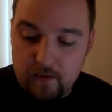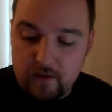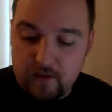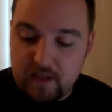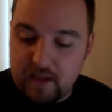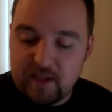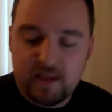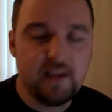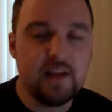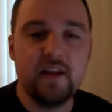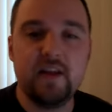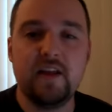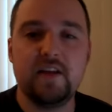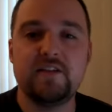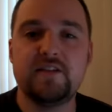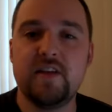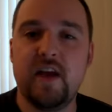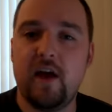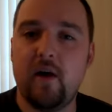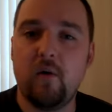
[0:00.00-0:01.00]
Kicking
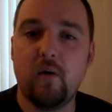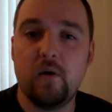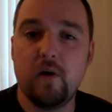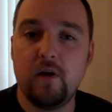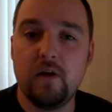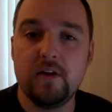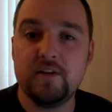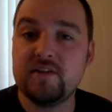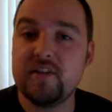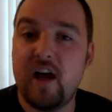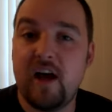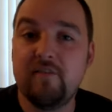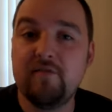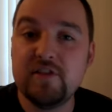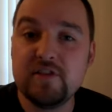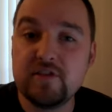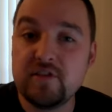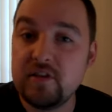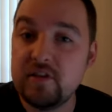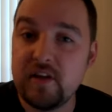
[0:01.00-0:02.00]
kids out is
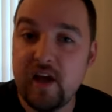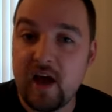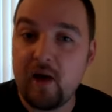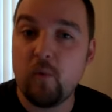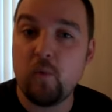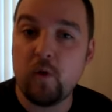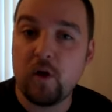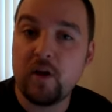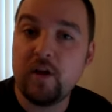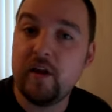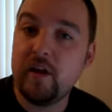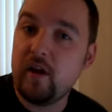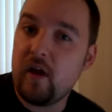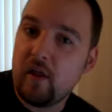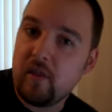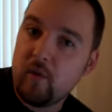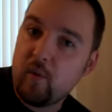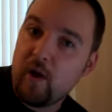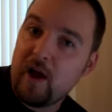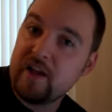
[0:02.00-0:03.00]
obviously not working,
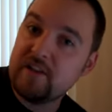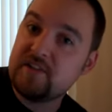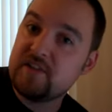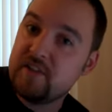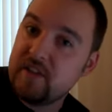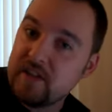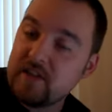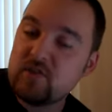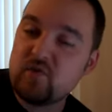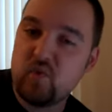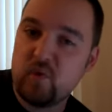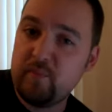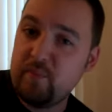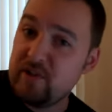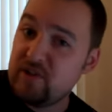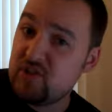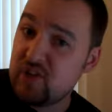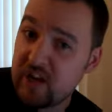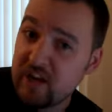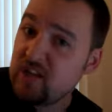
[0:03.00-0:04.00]
otherwise things would
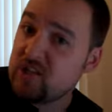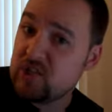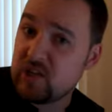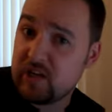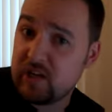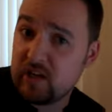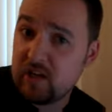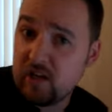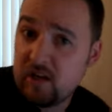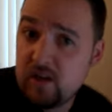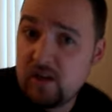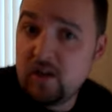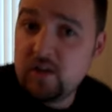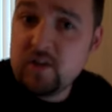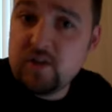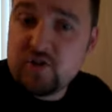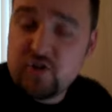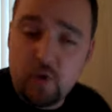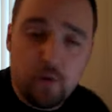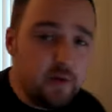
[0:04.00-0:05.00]
be changing.
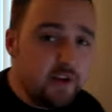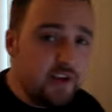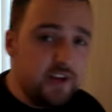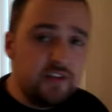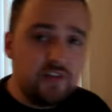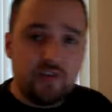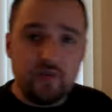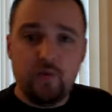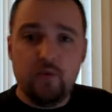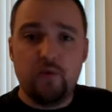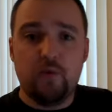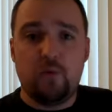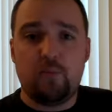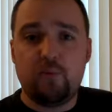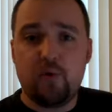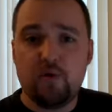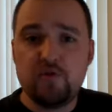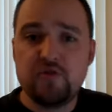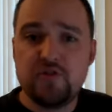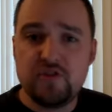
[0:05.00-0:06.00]
So we need to
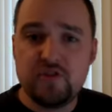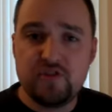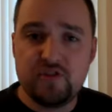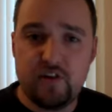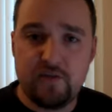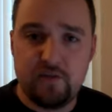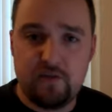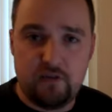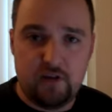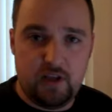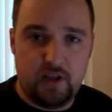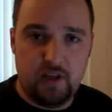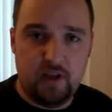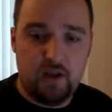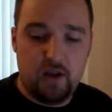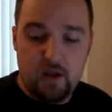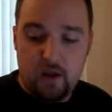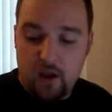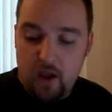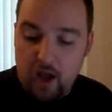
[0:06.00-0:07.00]
approach this differently.
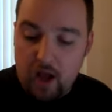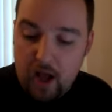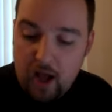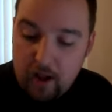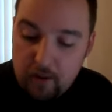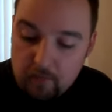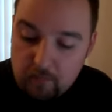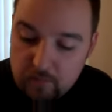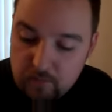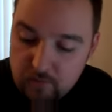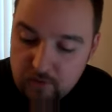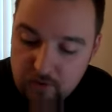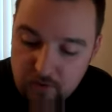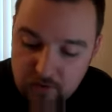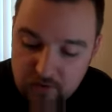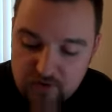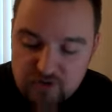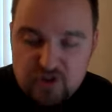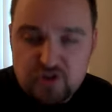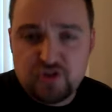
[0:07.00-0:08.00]

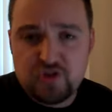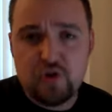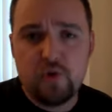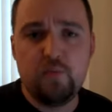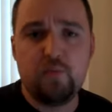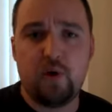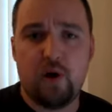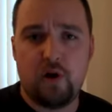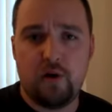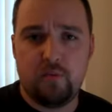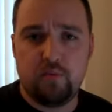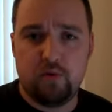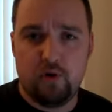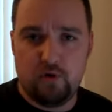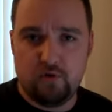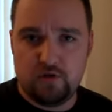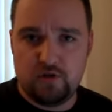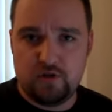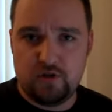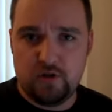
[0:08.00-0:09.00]
There's a two-part
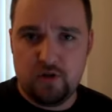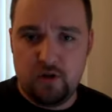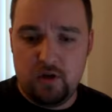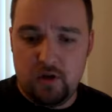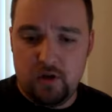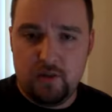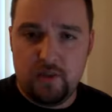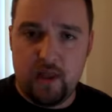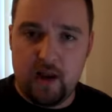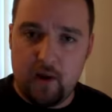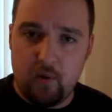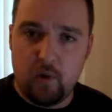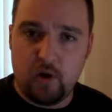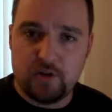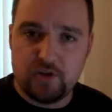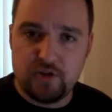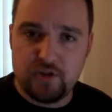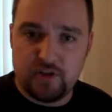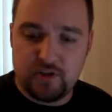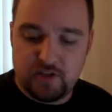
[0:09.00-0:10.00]
approach that I
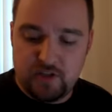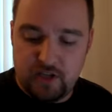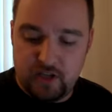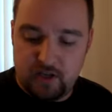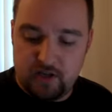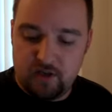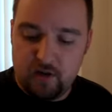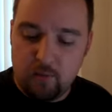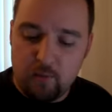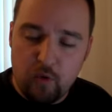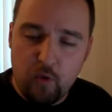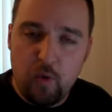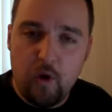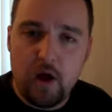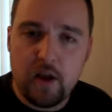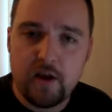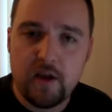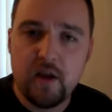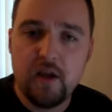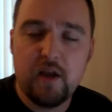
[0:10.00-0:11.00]
want you to take. Number
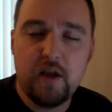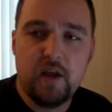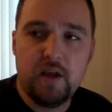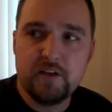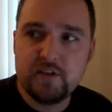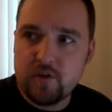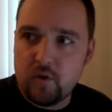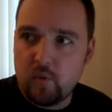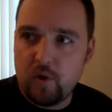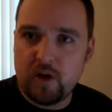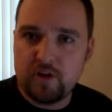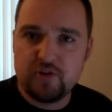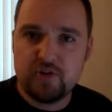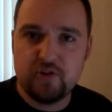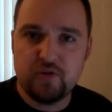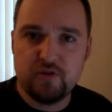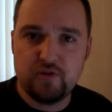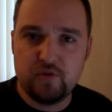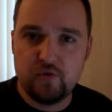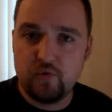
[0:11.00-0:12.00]
one is I want
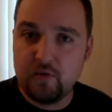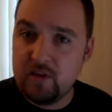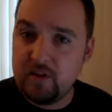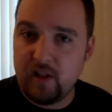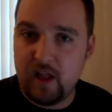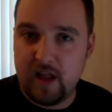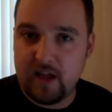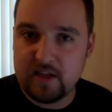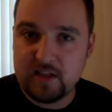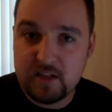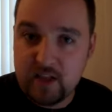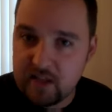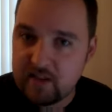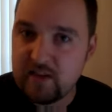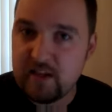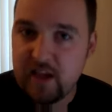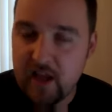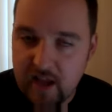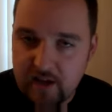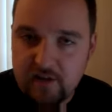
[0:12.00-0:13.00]
you to realize
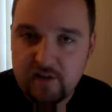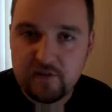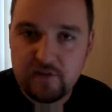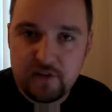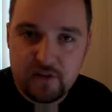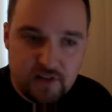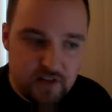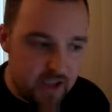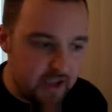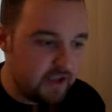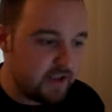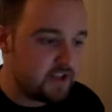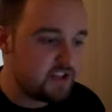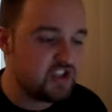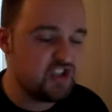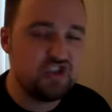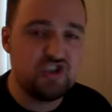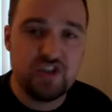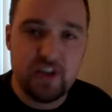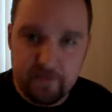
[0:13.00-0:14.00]
that the end of the day
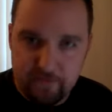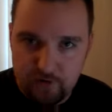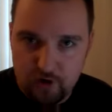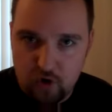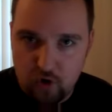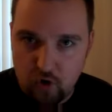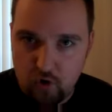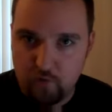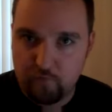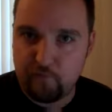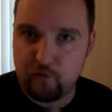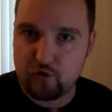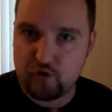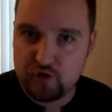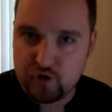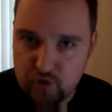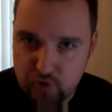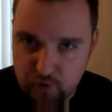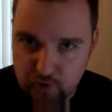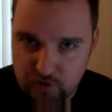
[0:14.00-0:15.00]
is difficult for
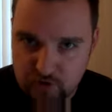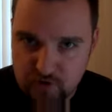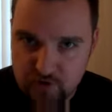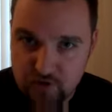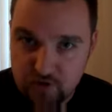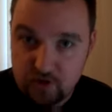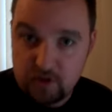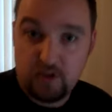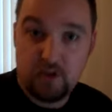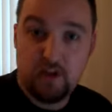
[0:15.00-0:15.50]
students.